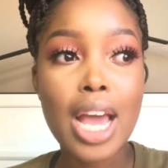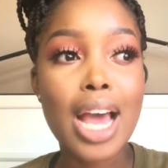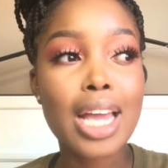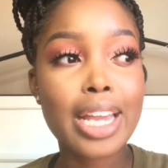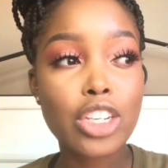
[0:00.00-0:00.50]

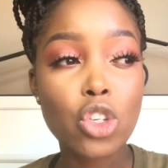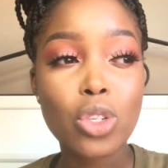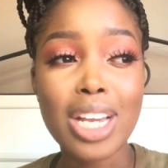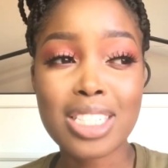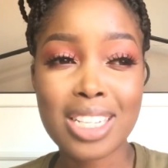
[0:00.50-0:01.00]
A lady who
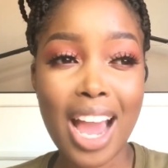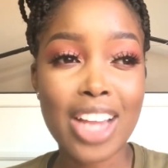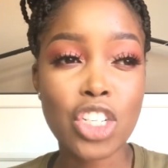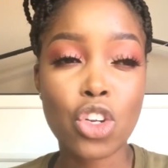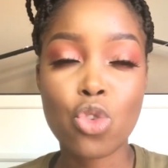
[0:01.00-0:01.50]
does
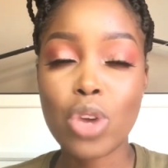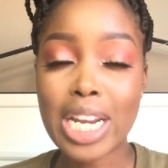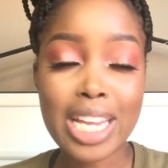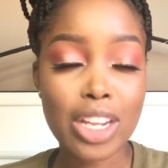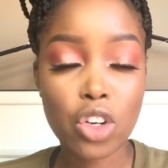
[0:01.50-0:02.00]
eyeshadow
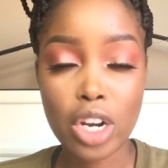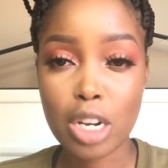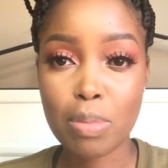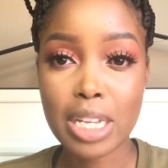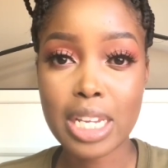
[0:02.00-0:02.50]
really
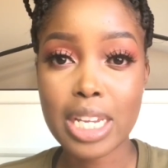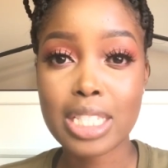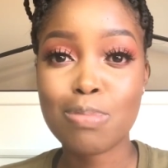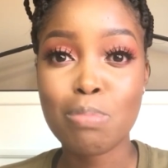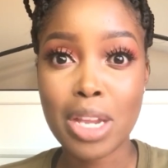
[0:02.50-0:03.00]
incredibly
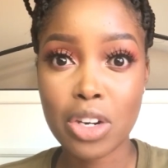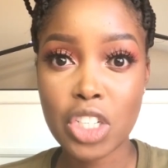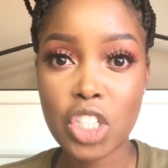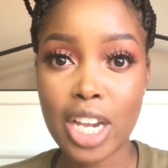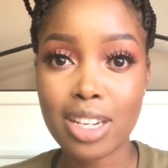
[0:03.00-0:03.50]
is Mary
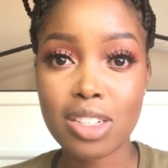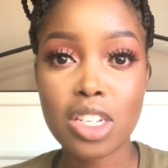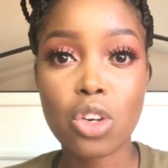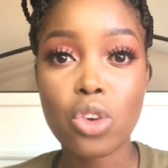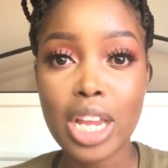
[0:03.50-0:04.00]
Jane.
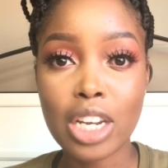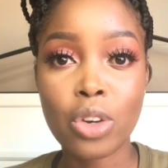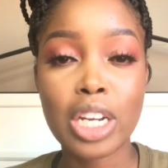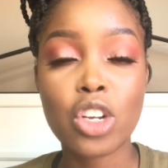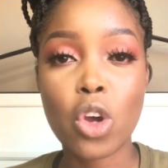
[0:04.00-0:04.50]
She really,
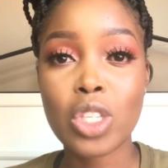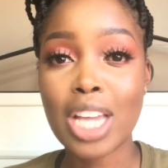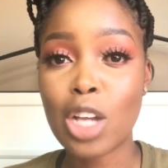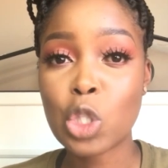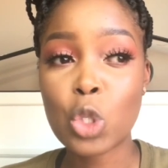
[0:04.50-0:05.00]
really knows
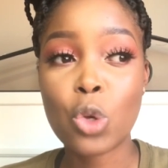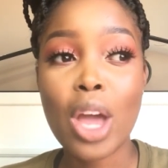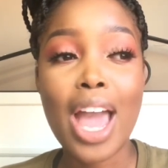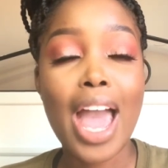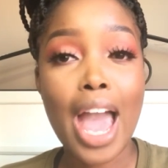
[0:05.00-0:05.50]
how to
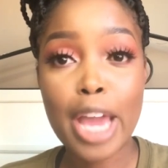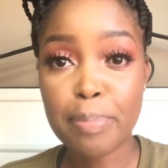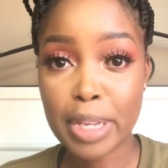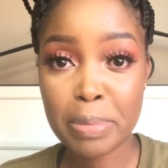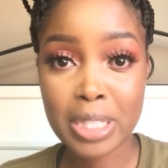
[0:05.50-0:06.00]
add
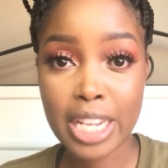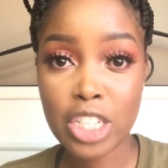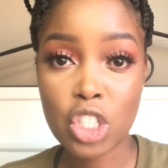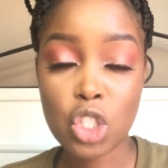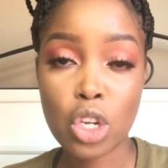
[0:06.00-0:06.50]

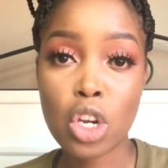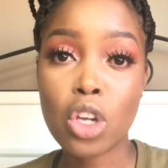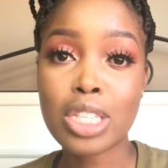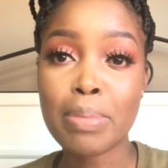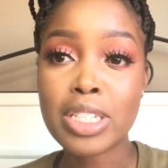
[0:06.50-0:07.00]
pigmentation to her
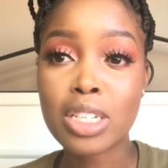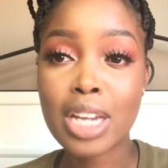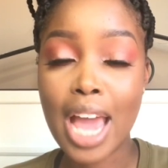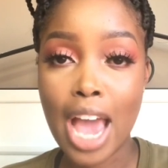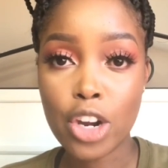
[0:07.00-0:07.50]
looks. I'm actually gonna
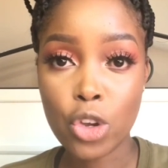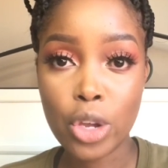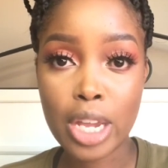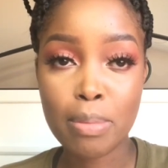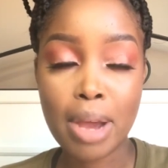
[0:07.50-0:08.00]
add her
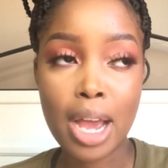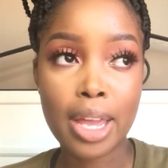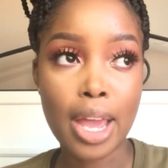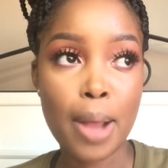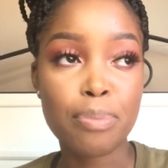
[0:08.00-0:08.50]
in
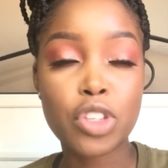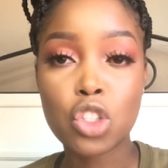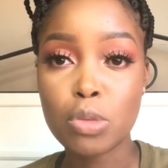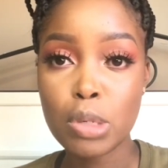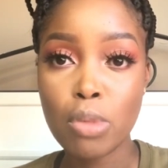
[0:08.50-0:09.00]
my
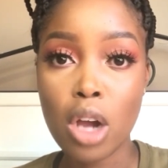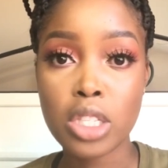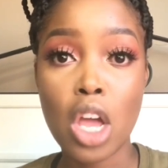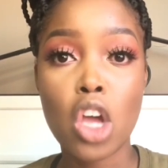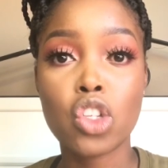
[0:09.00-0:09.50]
description box
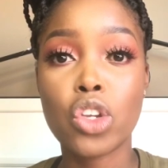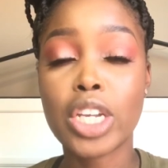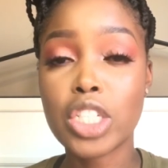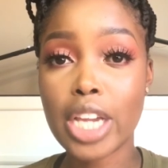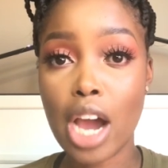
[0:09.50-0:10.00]
so you
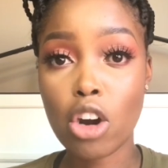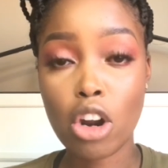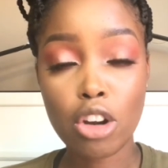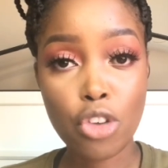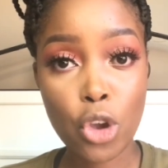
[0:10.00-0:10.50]
can check out a
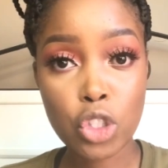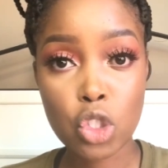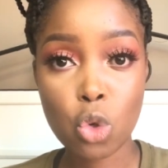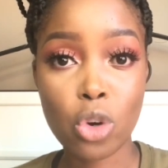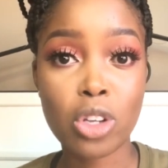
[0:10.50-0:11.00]
lot of her
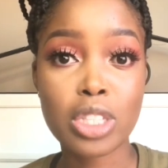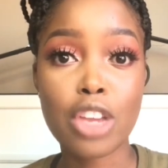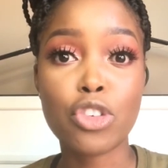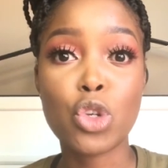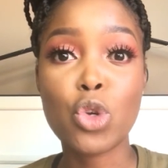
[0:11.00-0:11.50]
tutorials
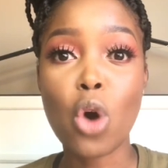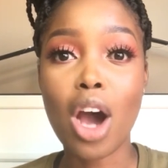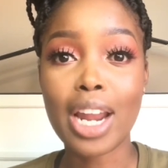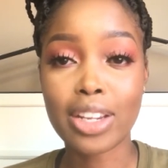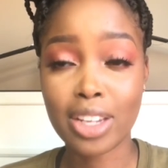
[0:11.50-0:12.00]
if you
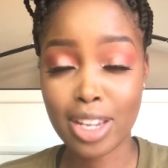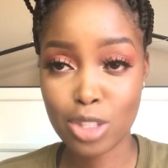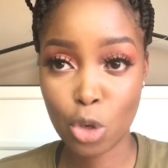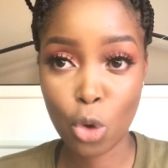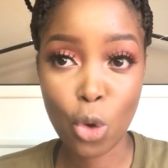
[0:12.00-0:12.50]
are like a
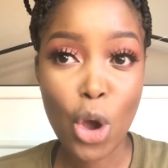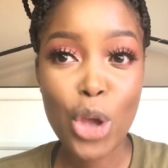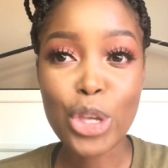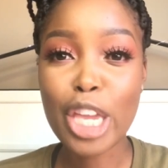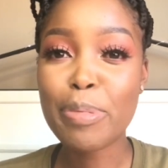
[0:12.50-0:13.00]
Tshego.
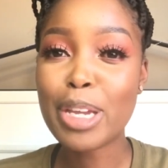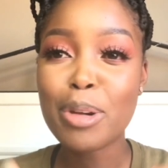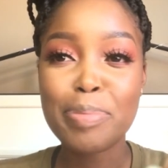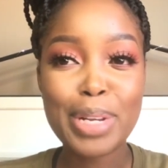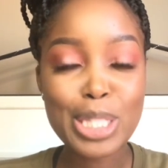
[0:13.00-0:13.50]
You're keeping it
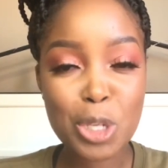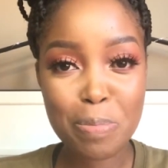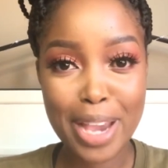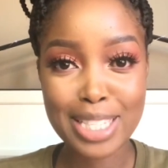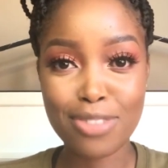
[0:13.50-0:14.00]
a bit too
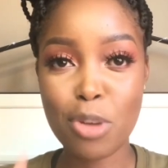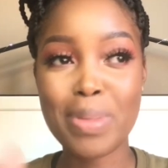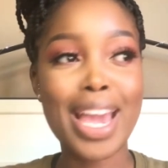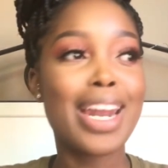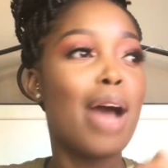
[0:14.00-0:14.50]
basic for
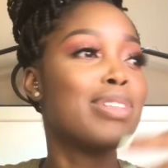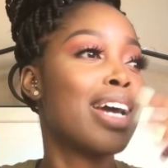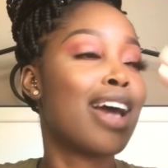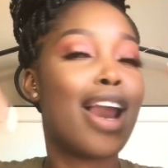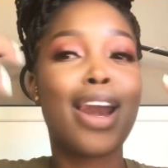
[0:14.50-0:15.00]
me and I'm
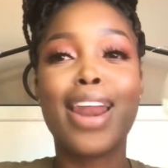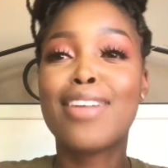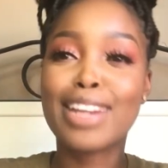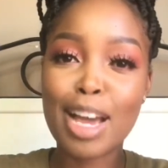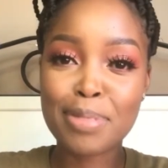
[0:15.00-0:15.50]
trying to
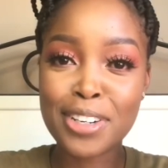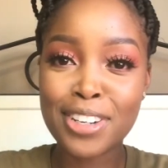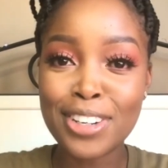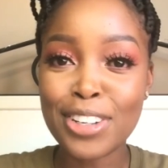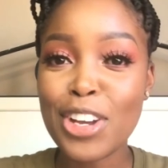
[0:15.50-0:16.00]
level up,
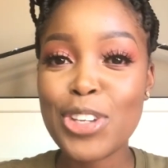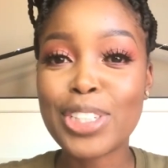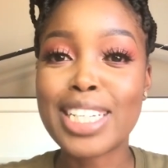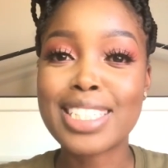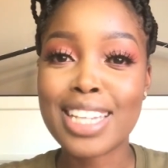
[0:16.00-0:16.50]
girl. You
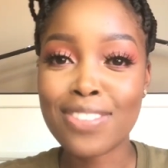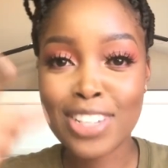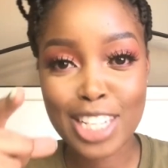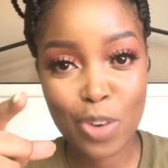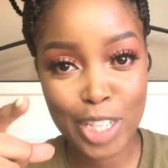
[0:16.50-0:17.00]
can
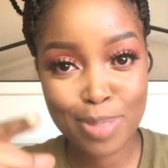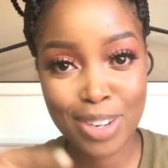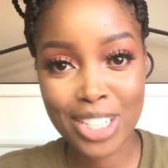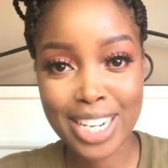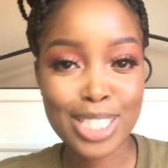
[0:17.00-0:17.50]
definitely watch
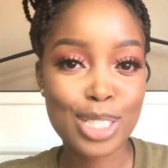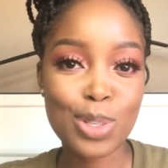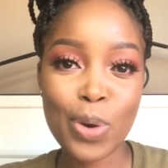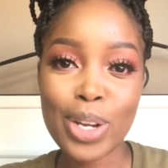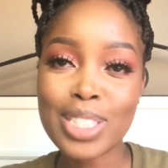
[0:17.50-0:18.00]
Mary Jane's
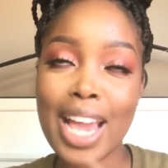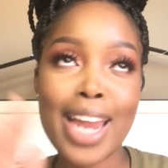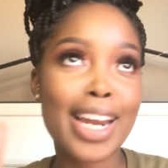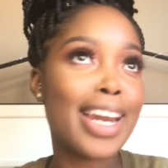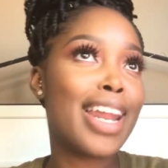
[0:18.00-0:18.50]
tutorials
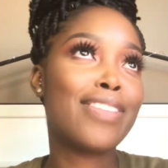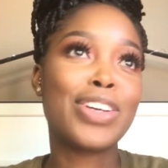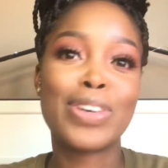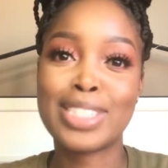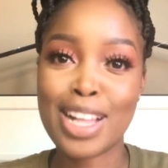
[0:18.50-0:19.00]
and level
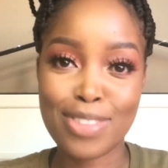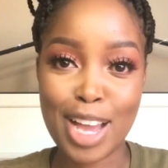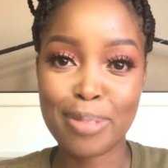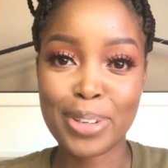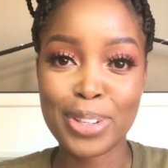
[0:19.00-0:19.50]
yourself
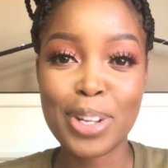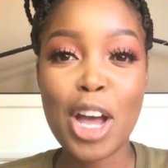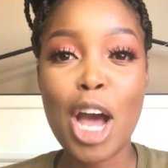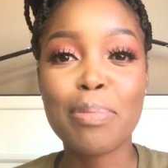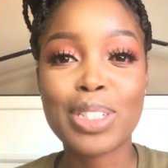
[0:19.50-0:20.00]
up, girl.
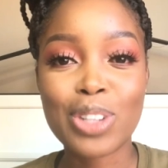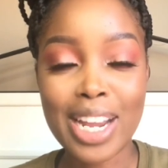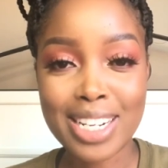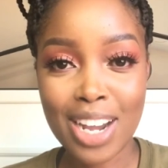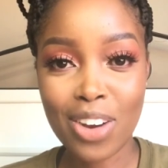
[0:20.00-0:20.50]
But
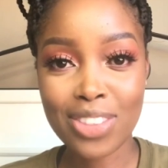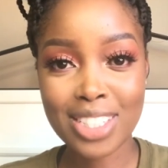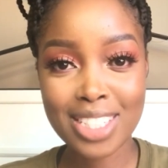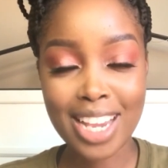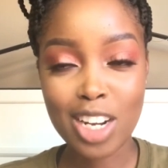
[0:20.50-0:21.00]
right now on
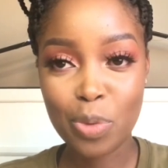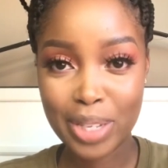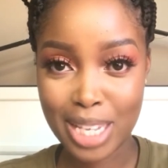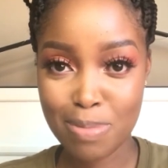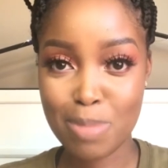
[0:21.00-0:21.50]
this channel, we
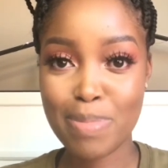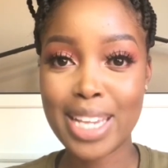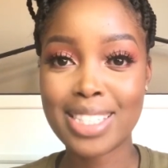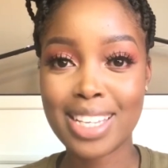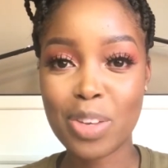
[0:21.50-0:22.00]
keep it
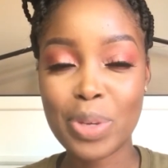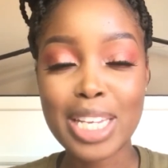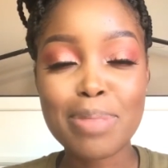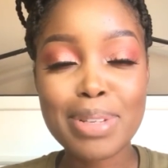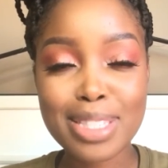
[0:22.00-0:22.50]
basic, we
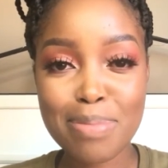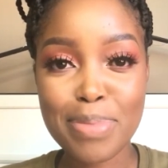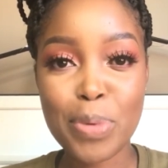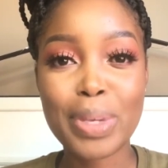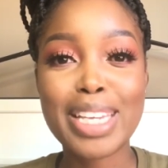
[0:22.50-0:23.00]
keep it simple,
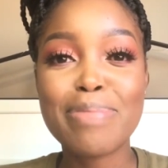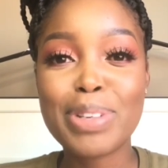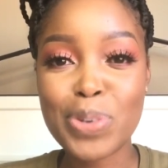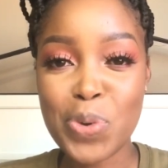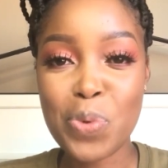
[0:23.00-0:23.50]
we keep
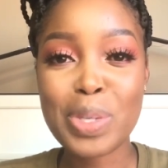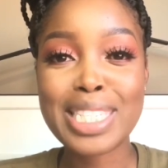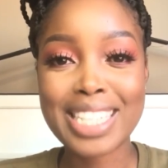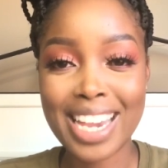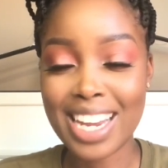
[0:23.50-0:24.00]
it cool, we
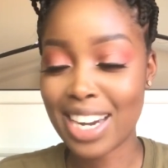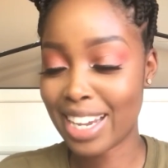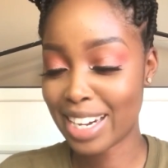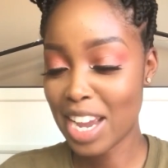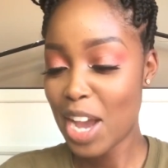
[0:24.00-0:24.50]
stay in our lane.